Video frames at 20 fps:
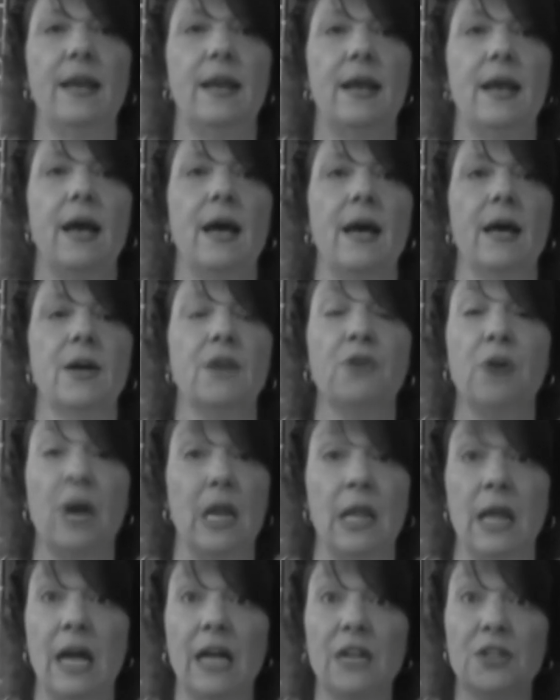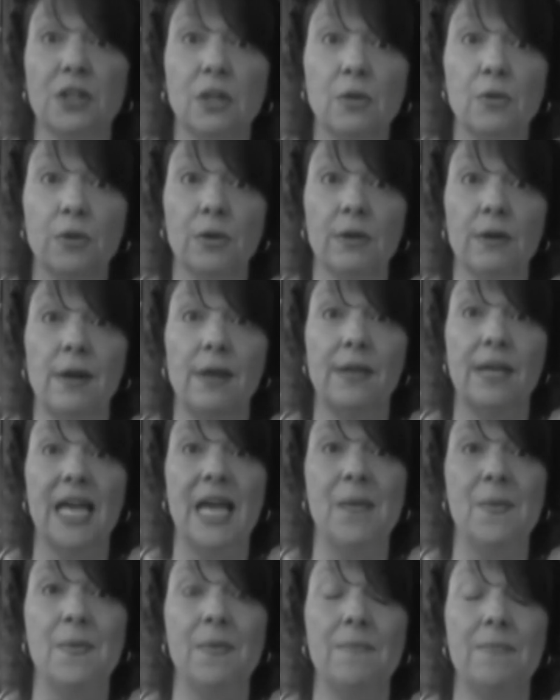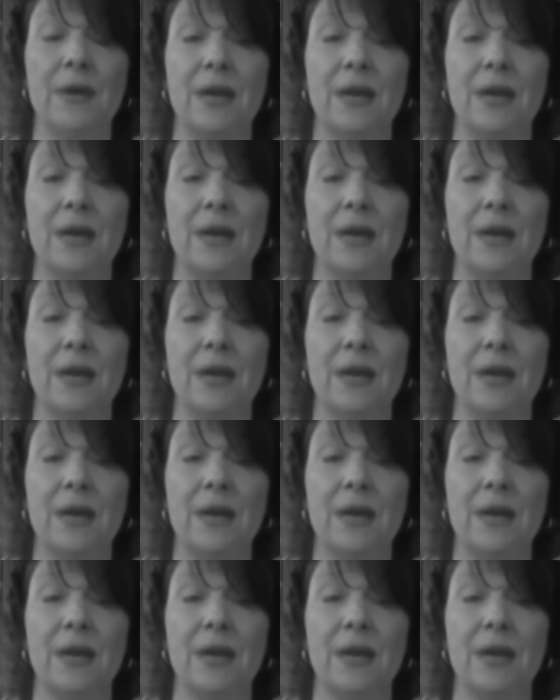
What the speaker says: a chronological order on the album,